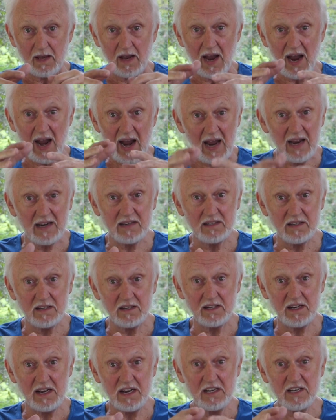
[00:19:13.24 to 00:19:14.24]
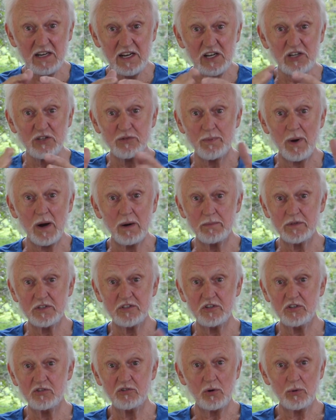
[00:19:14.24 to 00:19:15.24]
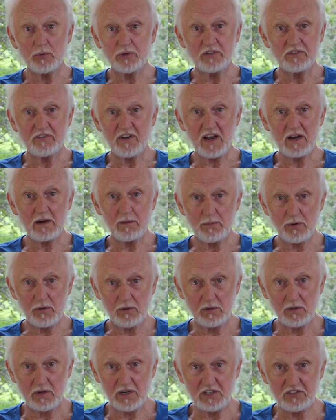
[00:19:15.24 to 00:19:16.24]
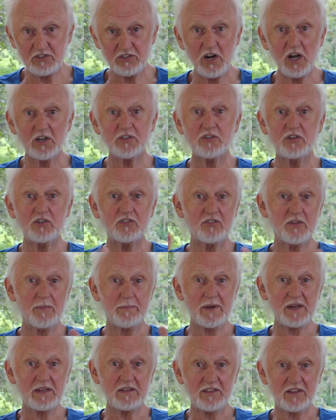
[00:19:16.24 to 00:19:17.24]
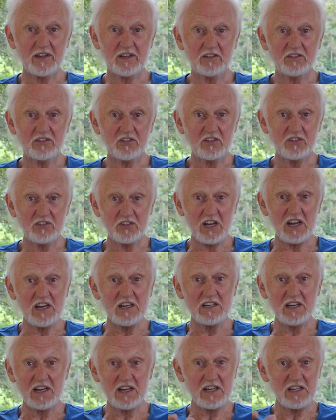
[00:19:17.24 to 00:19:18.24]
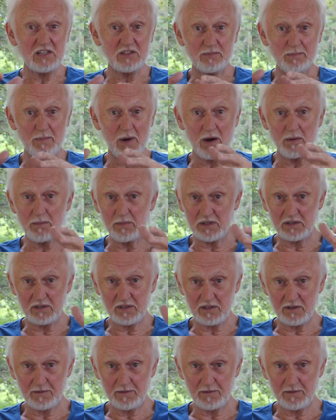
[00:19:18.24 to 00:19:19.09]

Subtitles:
And in each moment she's always available. It's not just the big things, it's in each moment.